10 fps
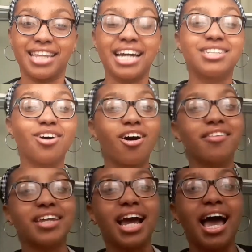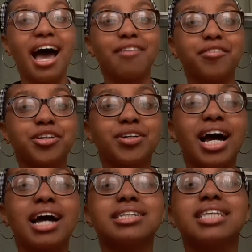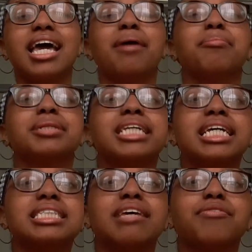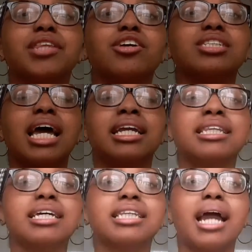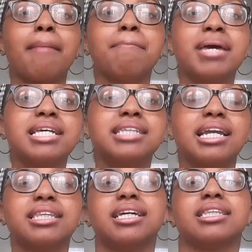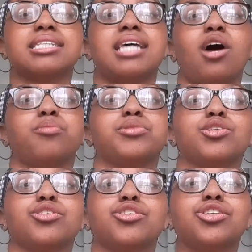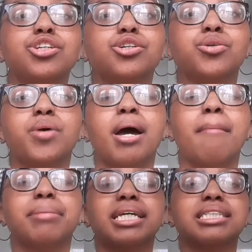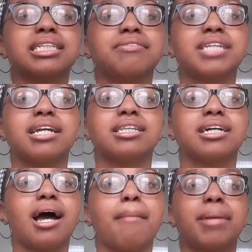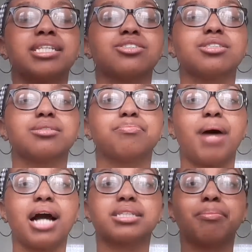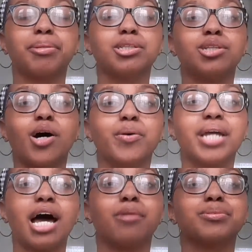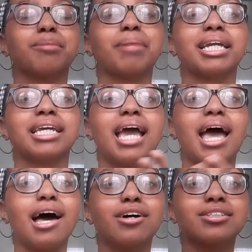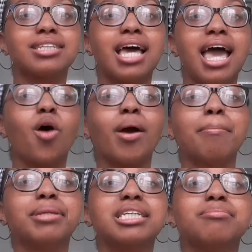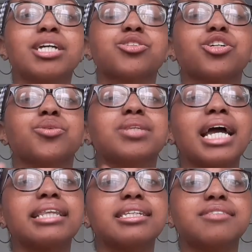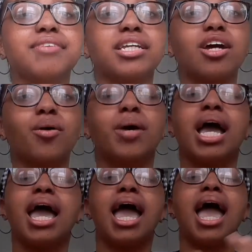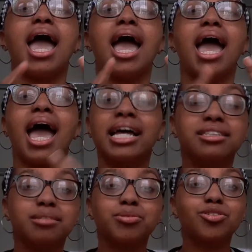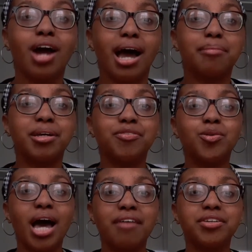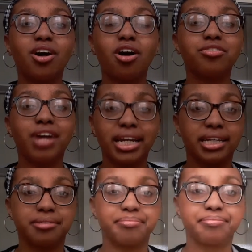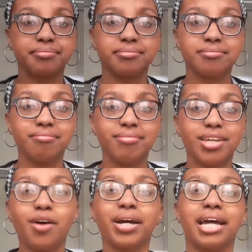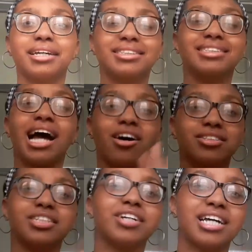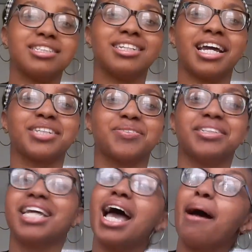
That is all that I have for you guys. Please, if there's anything that I missed, anything that's helped you, please leave down in the comment box below to help somebody else. Oh, and please make sure you like this video and subscribe if you haven't already. Okay, now I'll see you guys in the next one.